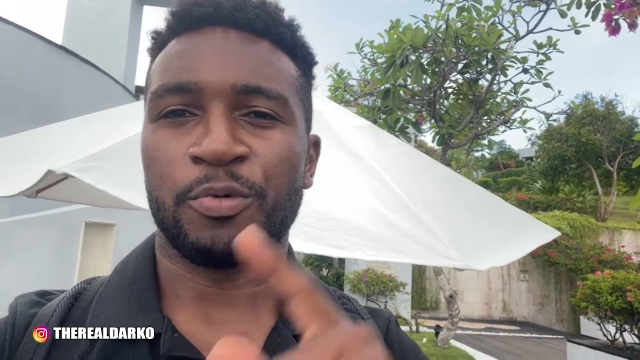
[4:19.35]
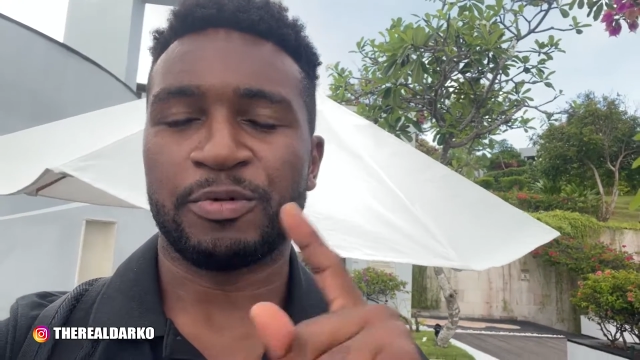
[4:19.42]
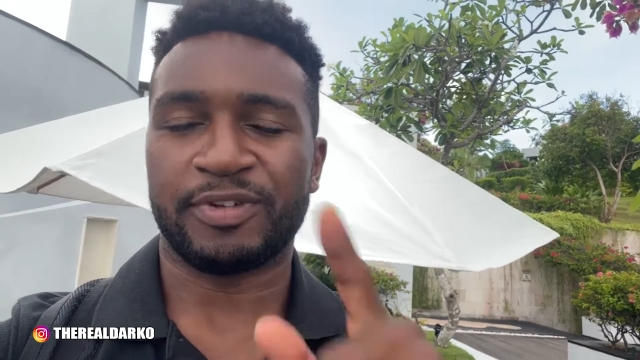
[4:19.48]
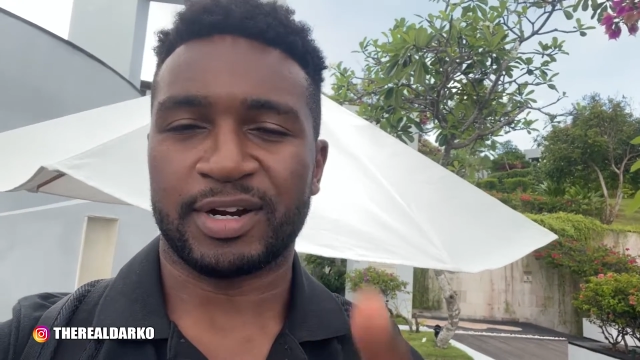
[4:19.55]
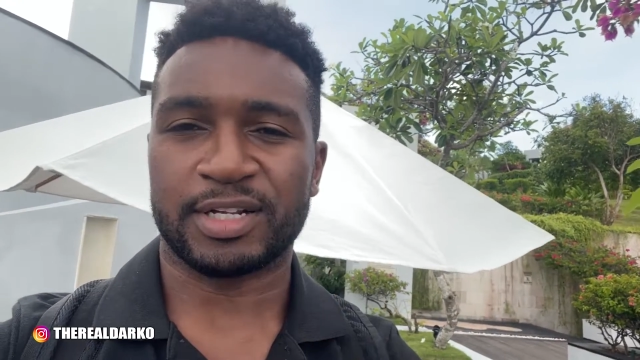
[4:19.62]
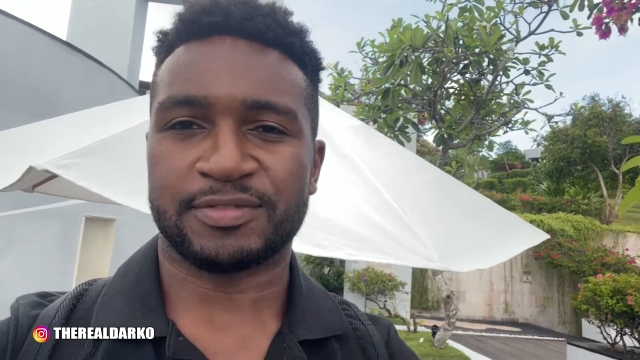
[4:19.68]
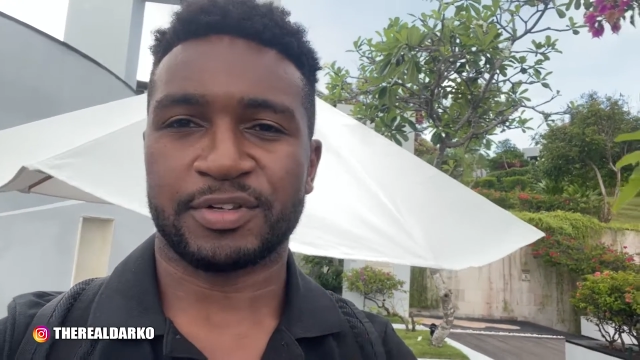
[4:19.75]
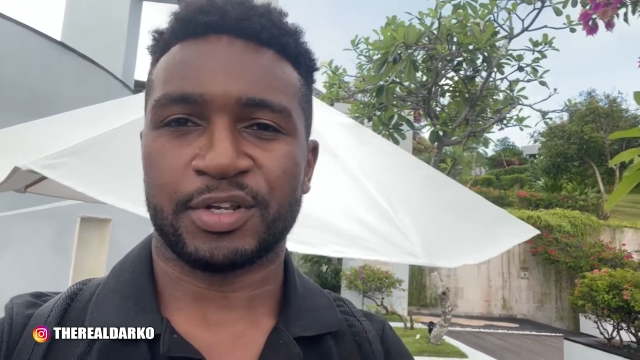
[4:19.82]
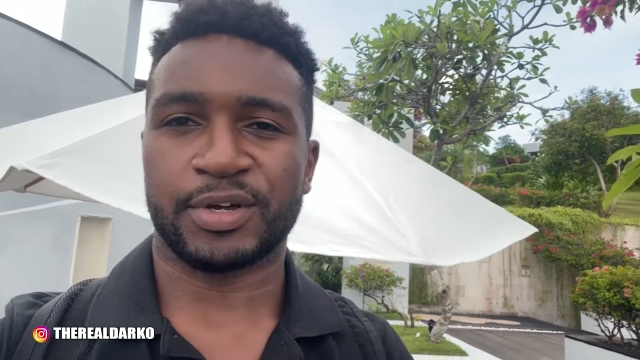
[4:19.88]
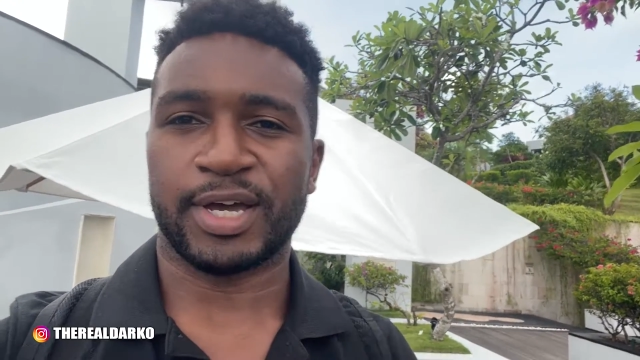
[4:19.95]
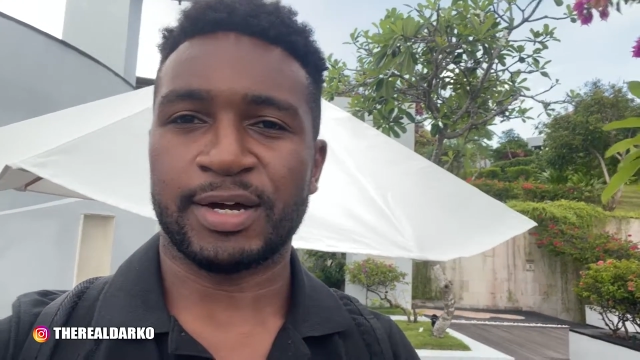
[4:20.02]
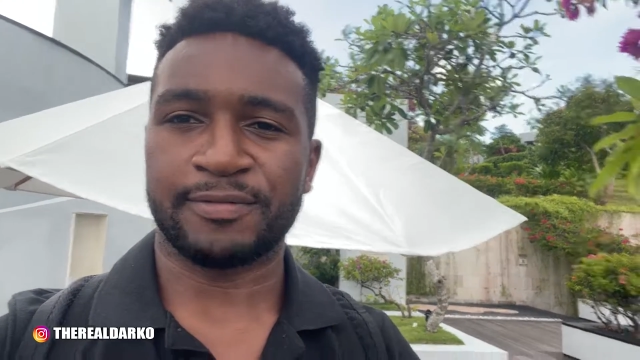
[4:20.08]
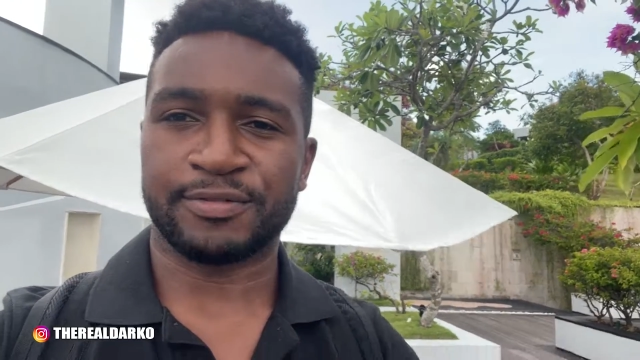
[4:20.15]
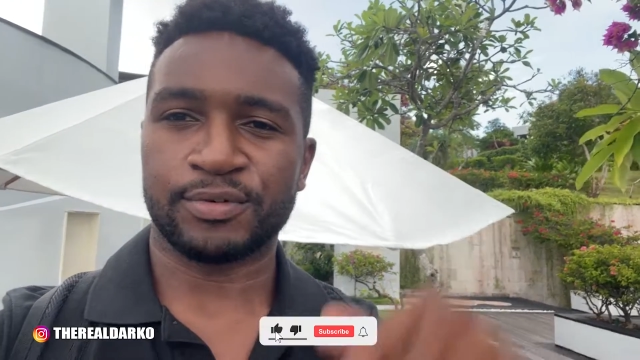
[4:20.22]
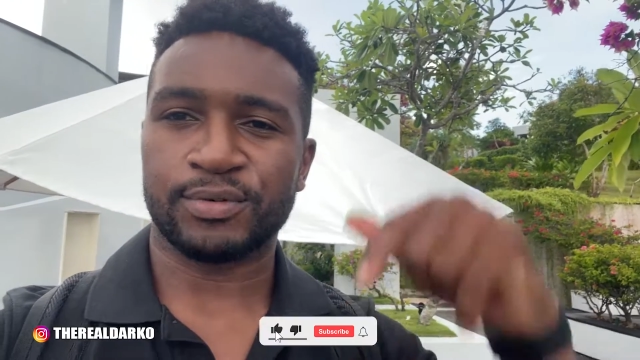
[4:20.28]
you found this video
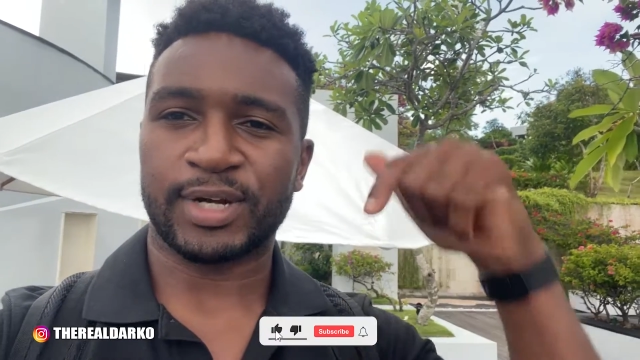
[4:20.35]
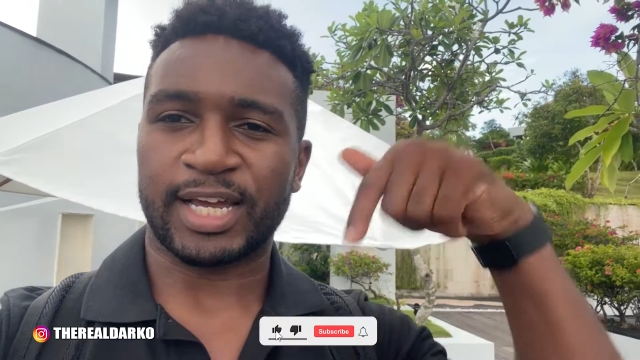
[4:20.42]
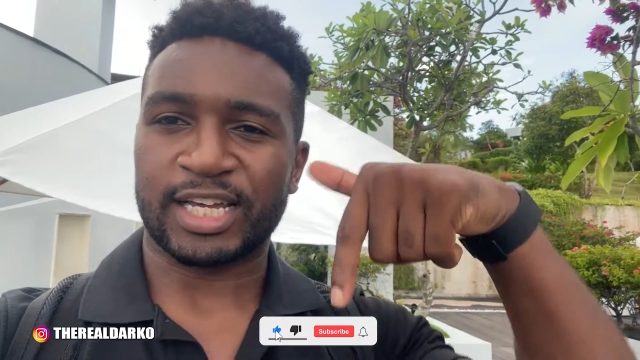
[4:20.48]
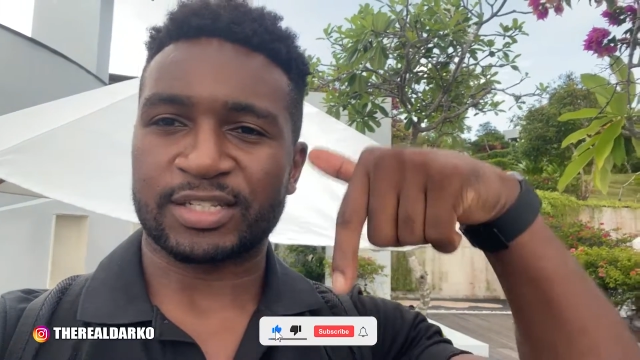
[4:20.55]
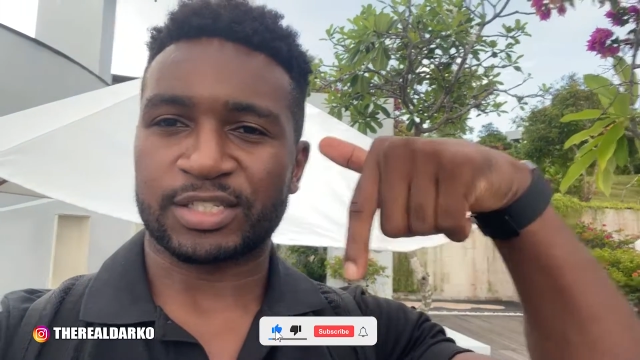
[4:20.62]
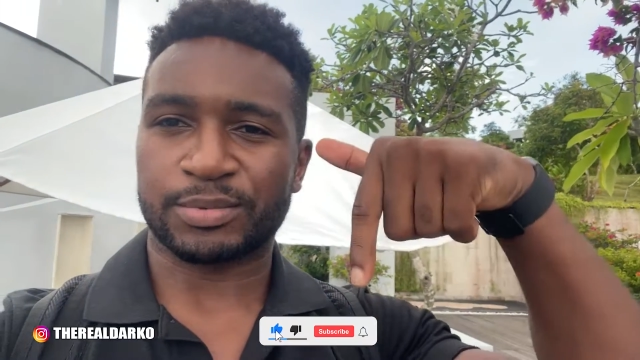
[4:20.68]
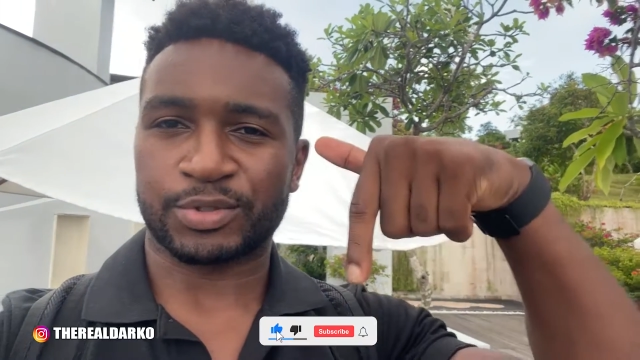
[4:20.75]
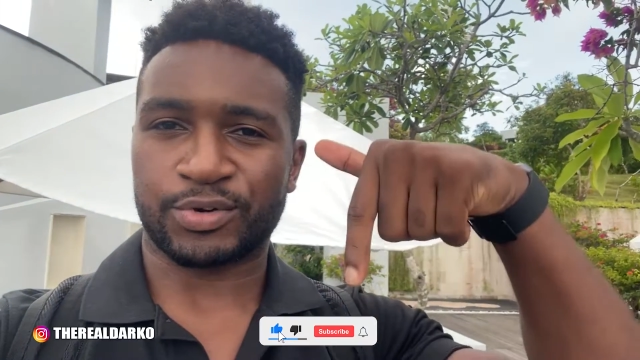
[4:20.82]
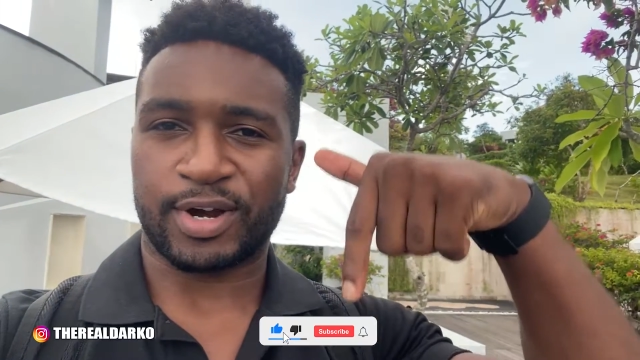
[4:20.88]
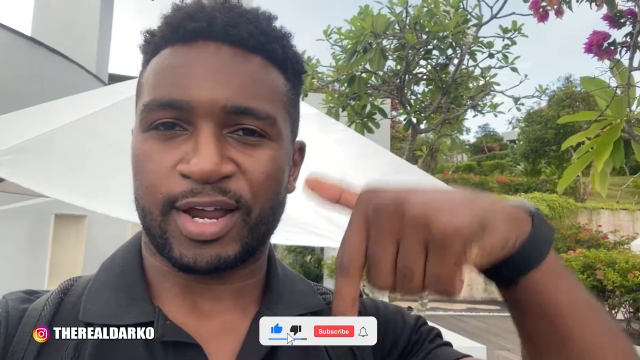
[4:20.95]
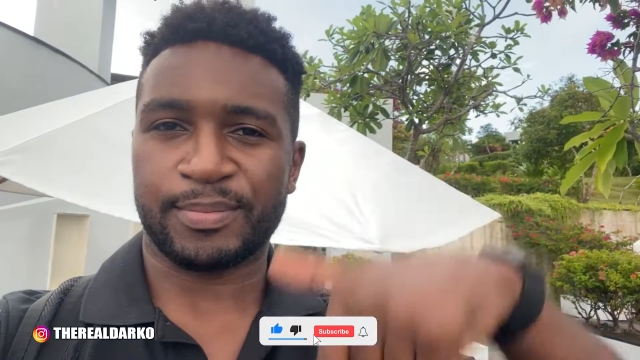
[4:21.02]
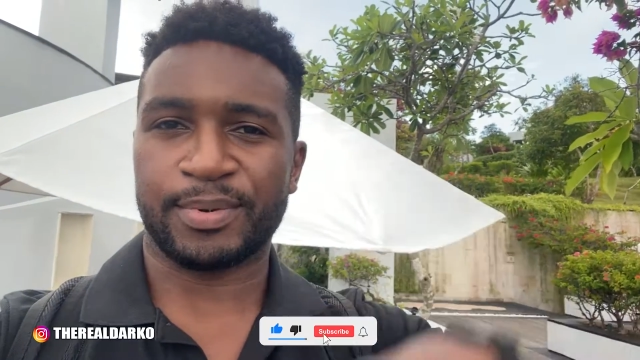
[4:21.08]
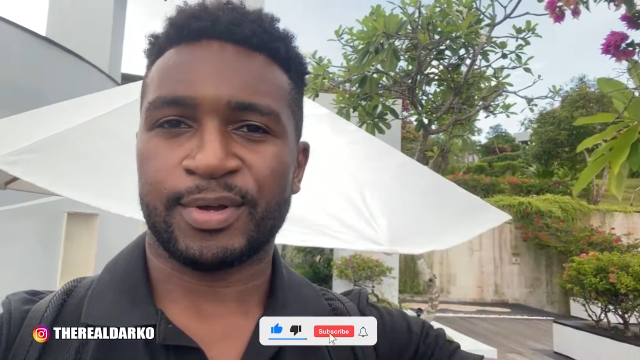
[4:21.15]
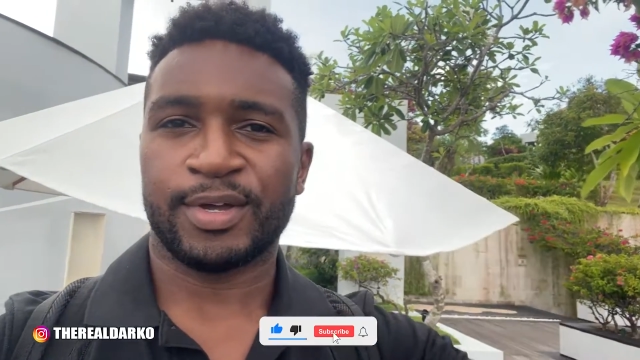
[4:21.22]
helpful. Like and subscribe.